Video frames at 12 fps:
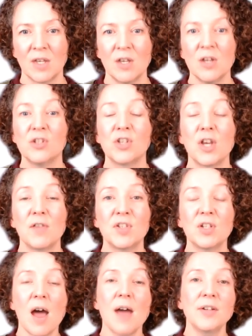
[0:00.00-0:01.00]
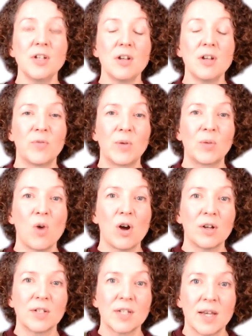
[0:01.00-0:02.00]
So you've started off with
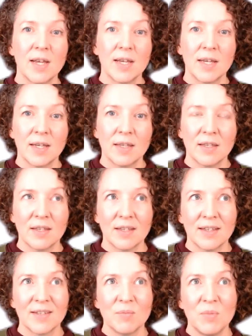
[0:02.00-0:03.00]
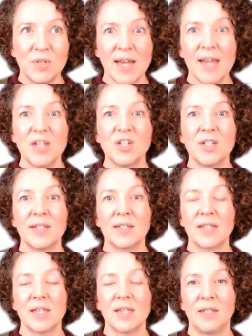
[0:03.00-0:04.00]
what mutations
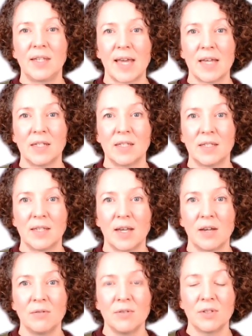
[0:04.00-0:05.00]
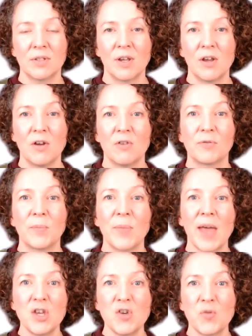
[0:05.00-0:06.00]
exist in the cancer cells. From
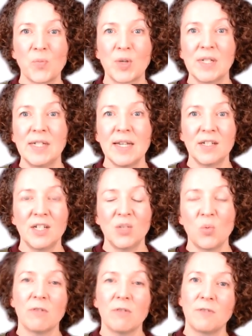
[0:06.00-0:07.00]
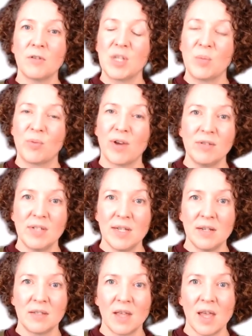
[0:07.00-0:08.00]
that, you've predicted what faulty
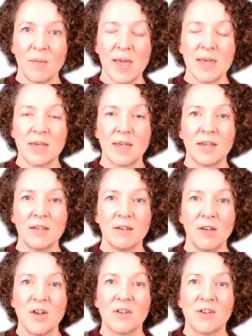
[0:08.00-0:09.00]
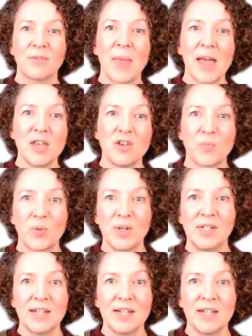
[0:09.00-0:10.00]
proteins they're making. From that, you've
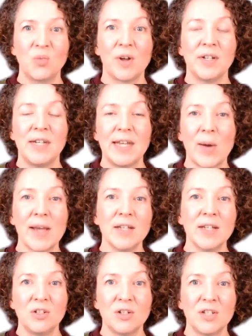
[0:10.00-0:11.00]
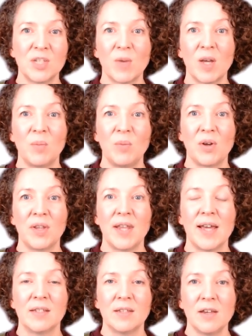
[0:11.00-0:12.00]
predicted what neoantigens might be on
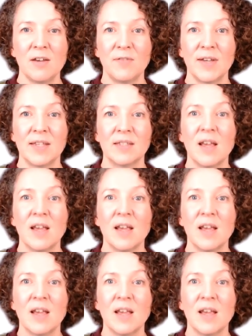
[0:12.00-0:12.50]
their surface.